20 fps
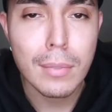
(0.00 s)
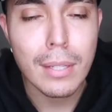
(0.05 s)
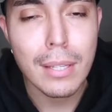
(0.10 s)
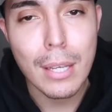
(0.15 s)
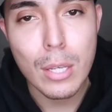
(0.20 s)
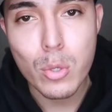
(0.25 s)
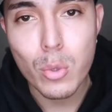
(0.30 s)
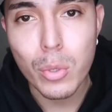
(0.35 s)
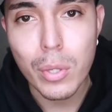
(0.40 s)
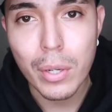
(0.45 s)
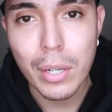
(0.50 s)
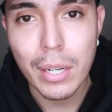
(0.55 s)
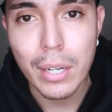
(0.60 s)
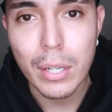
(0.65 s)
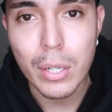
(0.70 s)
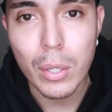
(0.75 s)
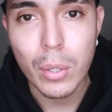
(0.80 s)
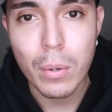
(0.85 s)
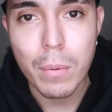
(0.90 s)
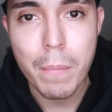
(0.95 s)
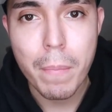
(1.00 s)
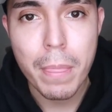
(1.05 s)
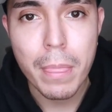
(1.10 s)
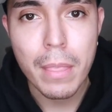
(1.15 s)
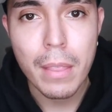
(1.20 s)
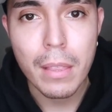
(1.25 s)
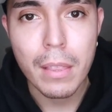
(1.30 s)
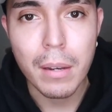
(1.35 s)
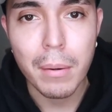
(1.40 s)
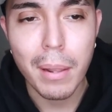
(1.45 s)
guess what they're going to do
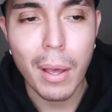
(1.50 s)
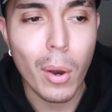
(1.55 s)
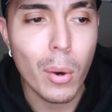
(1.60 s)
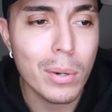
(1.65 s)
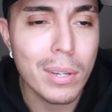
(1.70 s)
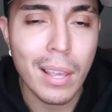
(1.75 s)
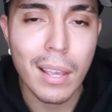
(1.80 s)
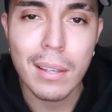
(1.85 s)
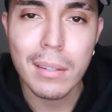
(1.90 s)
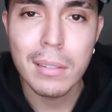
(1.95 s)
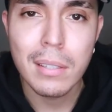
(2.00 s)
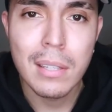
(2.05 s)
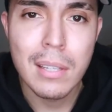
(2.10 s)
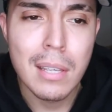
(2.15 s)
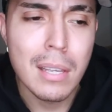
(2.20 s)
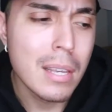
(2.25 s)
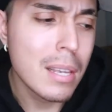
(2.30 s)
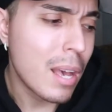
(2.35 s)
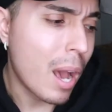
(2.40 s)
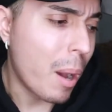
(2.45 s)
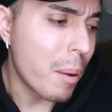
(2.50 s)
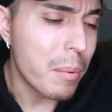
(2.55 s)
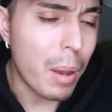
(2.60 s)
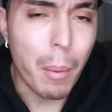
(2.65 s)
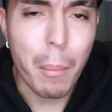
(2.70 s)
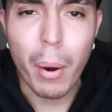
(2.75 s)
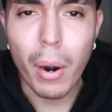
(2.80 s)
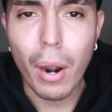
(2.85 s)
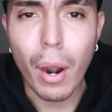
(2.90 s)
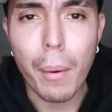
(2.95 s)
they're like oh, okay
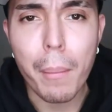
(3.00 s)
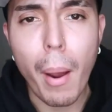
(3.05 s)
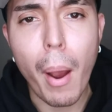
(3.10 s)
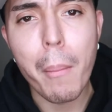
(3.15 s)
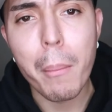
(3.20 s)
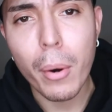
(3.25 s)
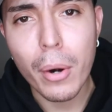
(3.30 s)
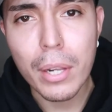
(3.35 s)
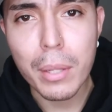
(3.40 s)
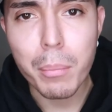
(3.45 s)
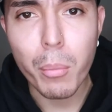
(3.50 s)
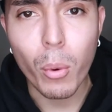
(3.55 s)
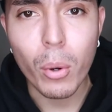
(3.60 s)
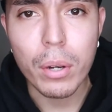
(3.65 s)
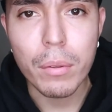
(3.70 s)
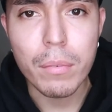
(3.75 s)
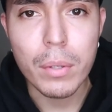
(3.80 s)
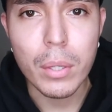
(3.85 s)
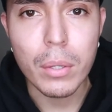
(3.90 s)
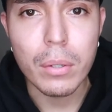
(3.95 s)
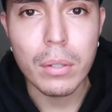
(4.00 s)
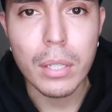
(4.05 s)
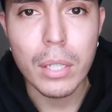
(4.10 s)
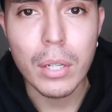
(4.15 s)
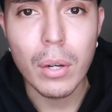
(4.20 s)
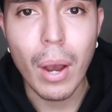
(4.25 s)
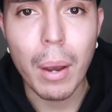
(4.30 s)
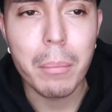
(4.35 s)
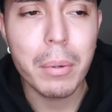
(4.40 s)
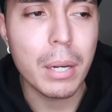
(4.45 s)
I'm, I'm, I'm already bored of you you
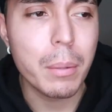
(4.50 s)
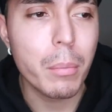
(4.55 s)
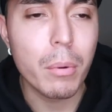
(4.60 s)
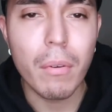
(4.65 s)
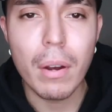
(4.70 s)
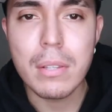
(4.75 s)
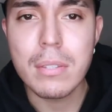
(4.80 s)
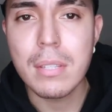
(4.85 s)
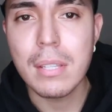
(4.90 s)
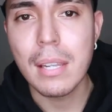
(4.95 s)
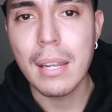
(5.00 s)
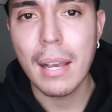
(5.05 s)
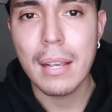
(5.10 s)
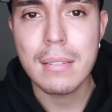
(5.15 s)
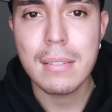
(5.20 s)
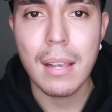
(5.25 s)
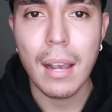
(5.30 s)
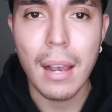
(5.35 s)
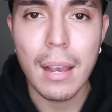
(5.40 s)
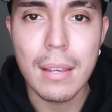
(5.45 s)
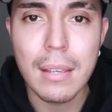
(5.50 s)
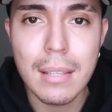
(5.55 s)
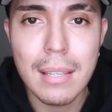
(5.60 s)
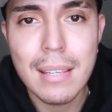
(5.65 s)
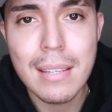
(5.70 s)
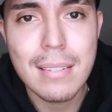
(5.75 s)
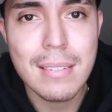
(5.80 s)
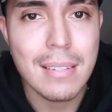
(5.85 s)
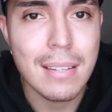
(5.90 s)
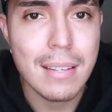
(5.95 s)
know i'm going to move on to the next guy
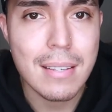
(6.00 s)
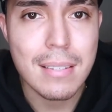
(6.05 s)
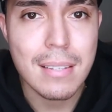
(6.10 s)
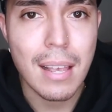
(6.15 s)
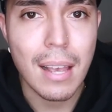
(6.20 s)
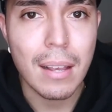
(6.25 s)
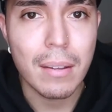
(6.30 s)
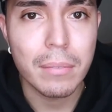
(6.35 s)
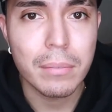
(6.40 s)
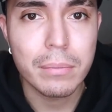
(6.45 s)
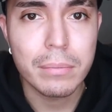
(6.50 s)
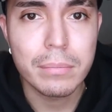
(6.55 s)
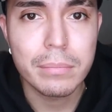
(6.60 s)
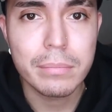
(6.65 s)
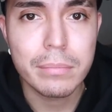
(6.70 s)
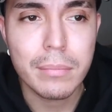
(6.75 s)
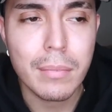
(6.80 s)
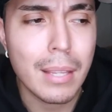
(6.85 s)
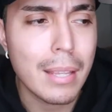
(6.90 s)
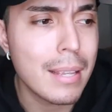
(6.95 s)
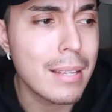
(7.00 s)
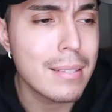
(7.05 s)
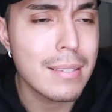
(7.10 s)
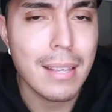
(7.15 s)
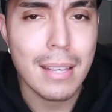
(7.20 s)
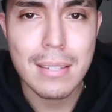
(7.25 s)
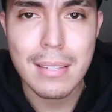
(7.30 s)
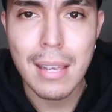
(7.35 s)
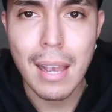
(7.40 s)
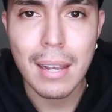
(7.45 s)
easy as that
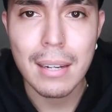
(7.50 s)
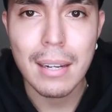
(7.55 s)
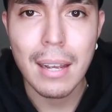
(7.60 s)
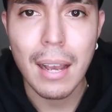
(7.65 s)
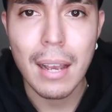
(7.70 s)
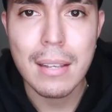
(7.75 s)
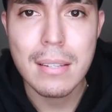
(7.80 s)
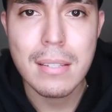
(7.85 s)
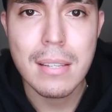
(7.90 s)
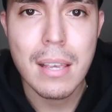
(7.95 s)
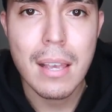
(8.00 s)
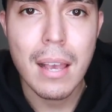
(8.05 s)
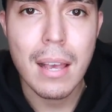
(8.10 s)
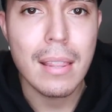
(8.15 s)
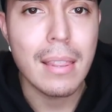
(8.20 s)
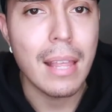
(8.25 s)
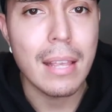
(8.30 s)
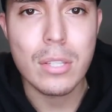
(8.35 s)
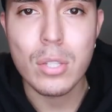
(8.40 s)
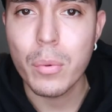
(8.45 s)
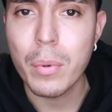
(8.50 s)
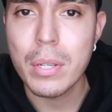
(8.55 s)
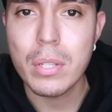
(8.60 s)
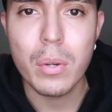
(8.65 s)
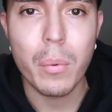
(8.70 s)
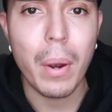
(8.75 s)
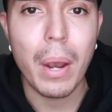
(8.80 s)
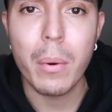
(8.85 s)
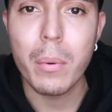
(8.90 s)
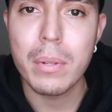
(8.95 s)
Easy as that, guys. And that's the
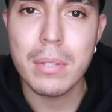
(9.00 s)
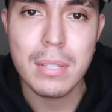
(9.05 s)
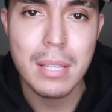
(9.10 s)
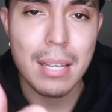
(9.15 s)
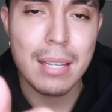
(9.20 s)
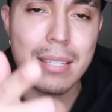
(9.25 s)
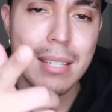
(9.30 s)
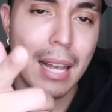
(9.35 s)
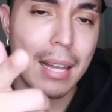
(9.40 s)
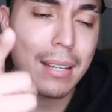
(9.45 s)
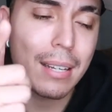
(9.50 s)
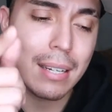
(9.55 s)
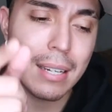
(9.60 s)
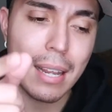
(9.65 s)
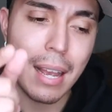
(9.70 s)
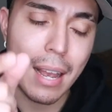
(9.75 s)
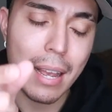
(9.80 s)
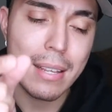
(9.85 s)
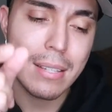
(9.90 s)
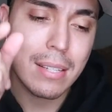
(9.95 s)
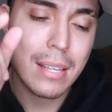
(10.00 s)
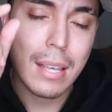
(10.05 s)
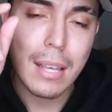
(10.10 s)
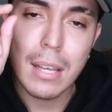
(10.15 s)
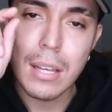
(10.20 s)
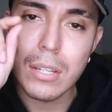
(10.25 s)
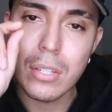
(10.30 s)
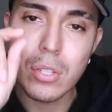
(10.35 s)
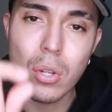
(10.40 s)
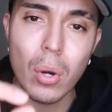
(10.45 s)
reason why I would say is that, guys,
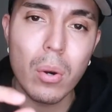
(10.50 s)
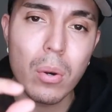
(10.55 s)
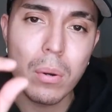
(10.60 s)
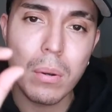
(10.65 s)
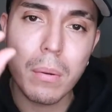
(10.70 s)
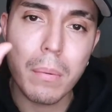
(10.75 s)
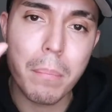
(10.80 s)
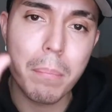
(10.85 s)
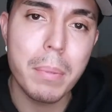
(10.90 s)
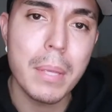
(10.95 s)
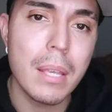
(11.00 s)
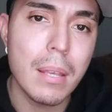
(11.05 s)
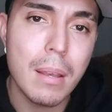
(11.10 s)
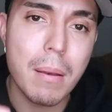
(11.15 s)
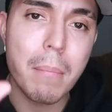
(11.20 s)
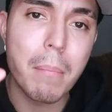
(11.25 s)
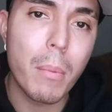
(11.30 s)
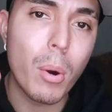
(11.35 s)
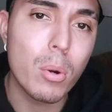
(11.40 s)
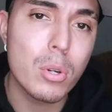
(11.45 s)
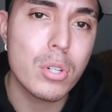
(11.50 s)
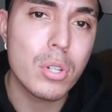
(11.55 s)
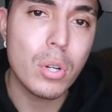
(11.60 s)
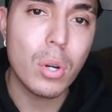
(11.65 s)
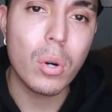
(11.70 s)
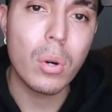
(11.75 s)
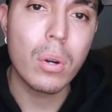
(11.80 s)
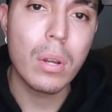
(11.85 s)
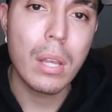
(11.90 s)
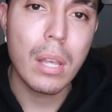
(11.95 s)
don't be
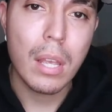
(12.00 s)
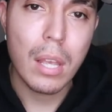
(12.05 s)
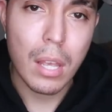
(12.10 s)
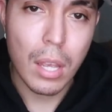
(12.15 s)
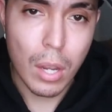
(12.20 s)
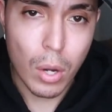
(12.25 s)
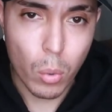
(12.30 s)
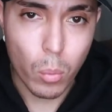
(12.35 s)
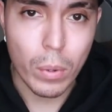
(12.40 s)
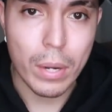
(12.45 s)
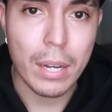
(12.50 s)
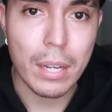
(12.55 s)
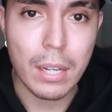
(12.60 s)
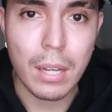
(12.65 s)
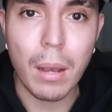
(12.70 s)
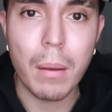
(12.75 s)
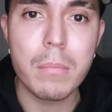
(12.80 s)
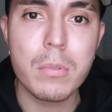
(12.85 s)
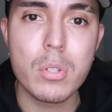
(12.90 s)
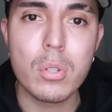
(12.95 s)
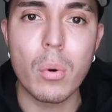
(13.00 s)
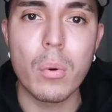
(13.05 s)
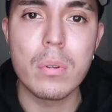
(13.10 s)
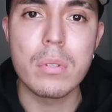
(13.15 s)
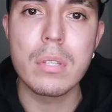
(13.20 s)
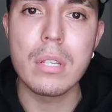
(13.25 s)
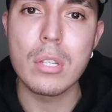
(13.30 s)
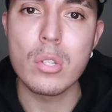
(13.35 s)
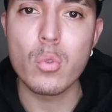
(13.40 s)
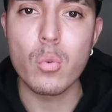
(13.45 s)
emotional when it comes
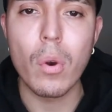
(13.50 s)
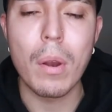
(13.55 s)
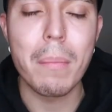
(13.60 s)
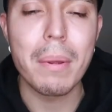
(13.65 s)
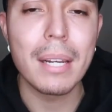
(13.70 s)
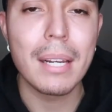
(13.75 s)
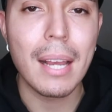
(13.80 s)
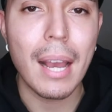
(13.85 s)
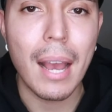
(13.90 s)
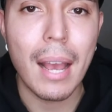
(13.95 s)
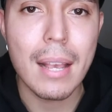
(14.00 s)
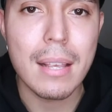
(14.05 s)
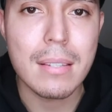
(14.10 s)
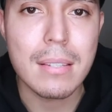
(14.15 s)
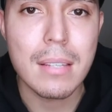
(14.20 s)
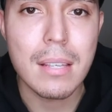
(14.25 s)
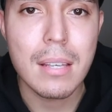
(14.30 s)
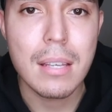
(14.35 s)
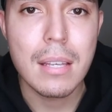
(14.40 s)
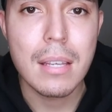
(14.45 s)
towards these women, guys.